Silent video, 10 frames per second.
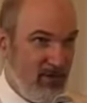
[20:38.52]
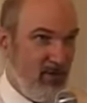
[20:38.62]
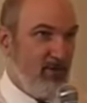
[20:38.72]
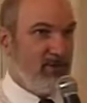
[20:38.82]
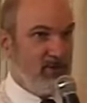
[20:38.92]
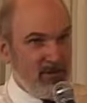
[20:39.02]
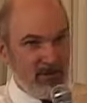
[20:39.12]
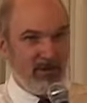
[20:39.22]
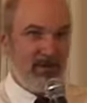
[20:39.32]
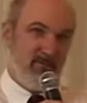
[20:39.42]
Romans
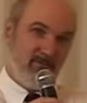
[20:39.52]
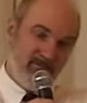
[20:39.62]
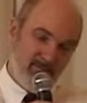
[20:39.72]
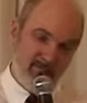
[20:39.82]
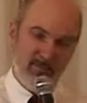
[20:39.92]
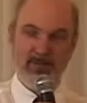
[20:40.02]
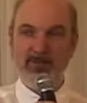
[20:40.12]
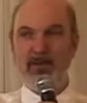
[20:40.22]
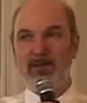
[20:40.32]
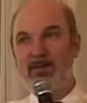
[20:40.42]
13,
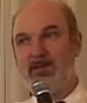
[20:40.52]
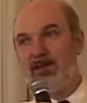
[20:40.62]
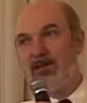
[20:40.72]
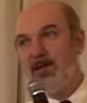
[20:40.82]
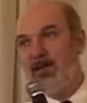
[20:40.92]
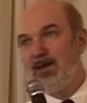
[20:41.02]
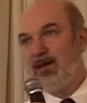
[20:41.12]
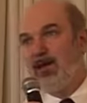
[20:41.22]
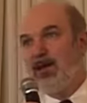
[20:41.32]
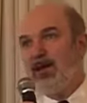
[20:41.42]
1 Peter 3.
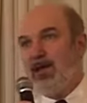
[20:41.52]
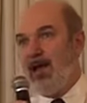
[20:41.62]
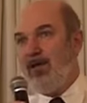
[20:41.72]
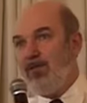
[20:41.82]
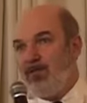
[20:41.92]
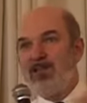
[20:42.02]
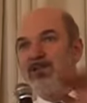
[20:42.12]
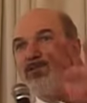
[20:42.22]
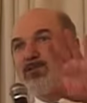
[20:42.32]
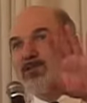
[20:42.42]
Yeah? We
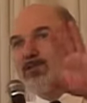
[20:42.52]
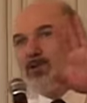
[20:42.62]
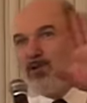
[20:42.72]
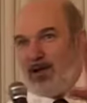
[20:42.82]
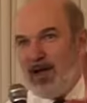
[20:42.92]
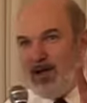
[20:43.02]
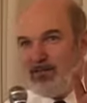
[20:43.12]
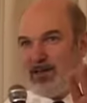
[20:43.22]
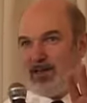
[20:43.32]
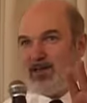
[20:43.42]
don't look
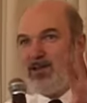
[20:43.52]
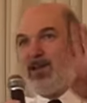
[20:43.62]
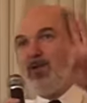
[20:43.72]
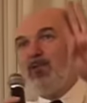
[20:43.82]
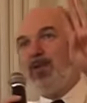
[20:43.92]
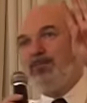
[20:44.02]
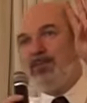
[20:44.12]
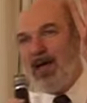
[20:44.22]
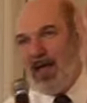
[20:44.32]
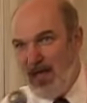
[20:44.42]
after it. We
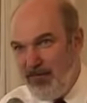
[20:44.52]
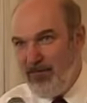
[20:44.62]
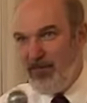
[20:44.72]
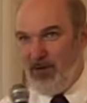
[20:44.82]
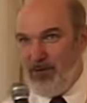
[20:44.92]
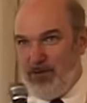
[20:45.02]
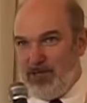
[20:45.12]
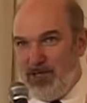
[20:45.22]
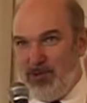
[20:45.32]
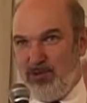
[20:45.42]
pray for
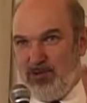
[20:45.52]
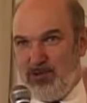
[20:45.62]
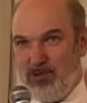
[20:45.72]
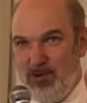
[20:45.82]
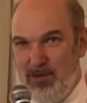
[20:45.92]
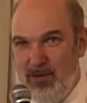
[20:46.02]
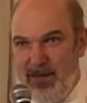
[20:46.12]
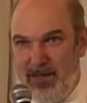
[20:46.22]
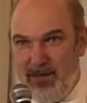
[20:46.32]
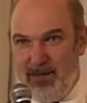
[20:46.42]
persecution to go
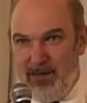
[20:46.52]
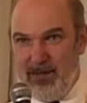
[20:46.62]
away.